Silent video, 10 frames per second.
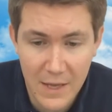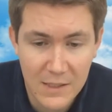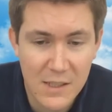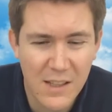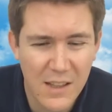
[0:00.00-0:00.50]

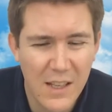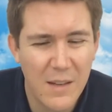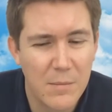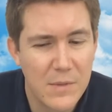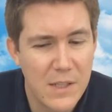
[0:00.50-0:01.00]
That's the
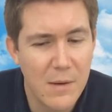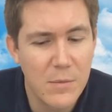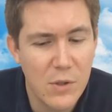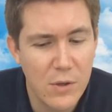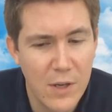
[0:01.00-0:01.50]
theme.
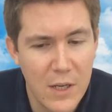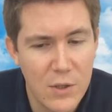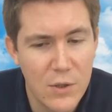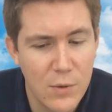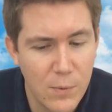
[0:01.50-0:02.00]
Some sort of
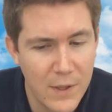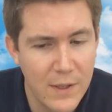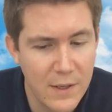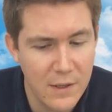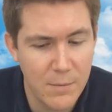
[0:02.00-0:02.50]
issue with
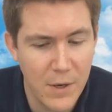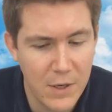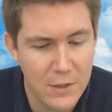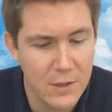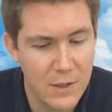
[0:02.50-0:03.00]
another
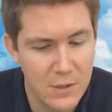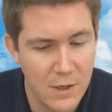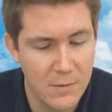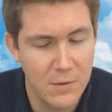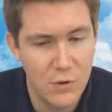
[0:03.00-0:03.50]
person in
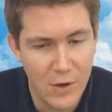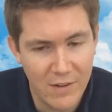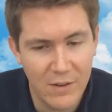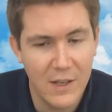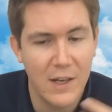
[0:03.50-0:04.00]
terms of
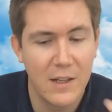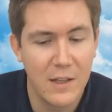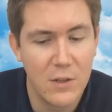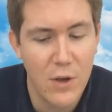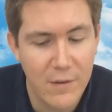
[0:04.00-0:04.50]
traveling, and
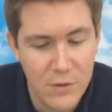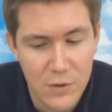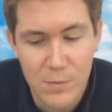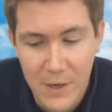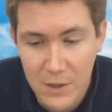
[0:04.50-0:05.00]
then you have
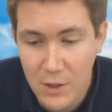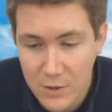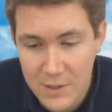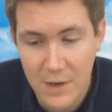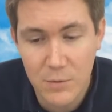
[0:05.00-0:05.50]
to spend a
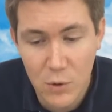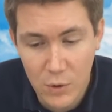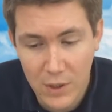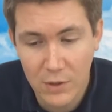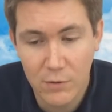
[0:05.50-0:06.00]
lot of time
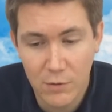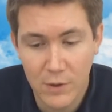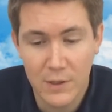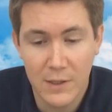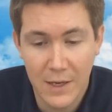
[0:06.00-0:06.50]
talking
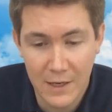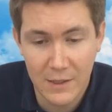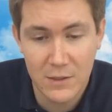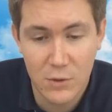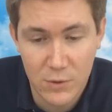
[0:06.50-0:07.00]
through it and
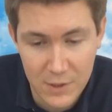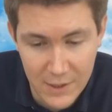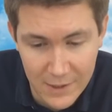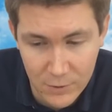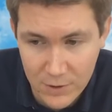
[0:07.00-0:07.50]
getting it sorted
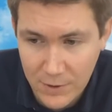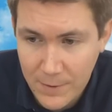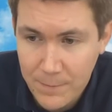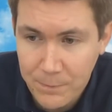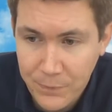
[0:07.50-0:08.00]
out.
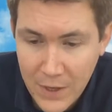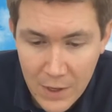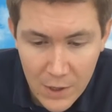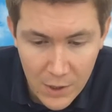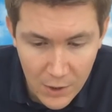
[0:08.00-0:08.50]

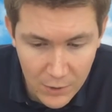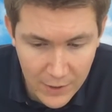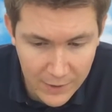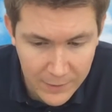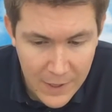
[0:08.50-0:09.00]

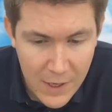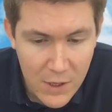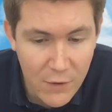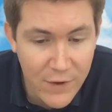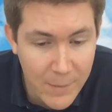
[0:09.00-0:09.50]
Okay,
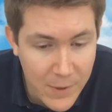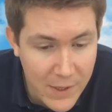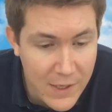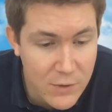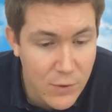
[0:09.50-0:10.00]

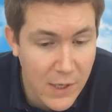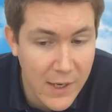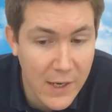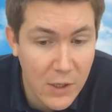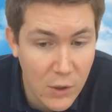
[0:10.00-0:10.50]
November is
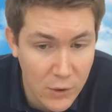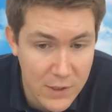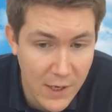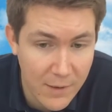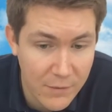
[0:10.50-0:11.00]
really a
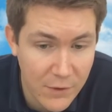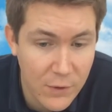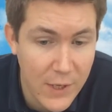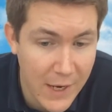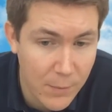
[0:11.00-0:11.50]
good time for
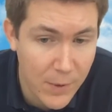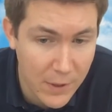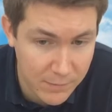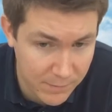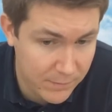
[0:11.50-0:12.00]
you now
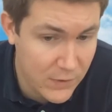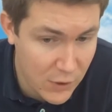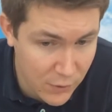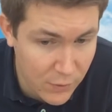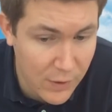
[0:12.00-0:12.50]

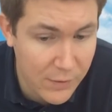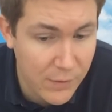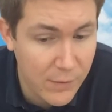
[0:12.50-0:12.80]
to